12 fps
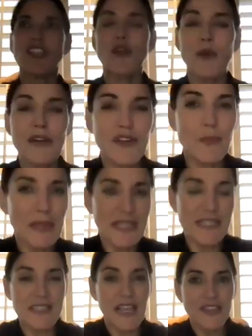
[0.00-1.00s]
Everybody's
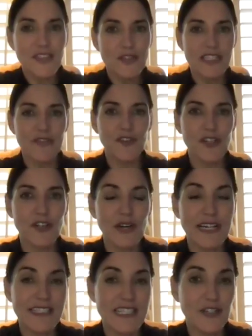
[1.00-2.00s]
got their different
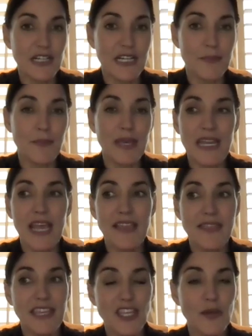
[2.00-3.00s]
criteria, but I
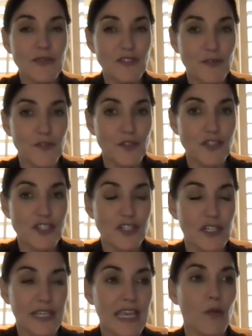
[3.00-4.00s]
think you have to first look
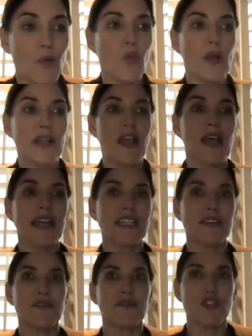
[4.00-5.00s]
at what kind of
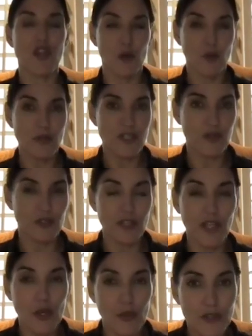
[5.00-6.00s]
note or
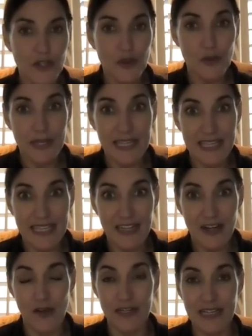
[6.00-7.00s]
loan are you going to get
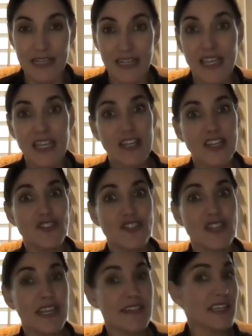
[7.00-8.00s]
on it.
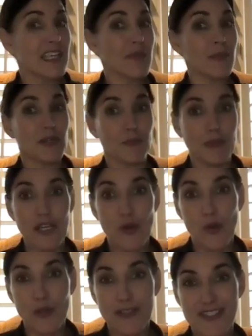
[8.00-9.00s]
Is it going to be a
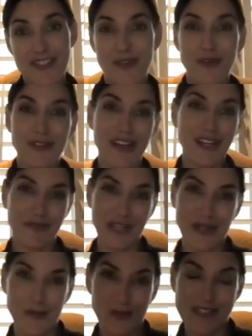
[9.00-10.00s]
recourse or
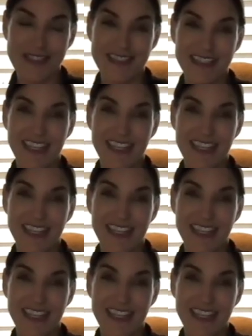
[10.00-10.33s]
non-recourse?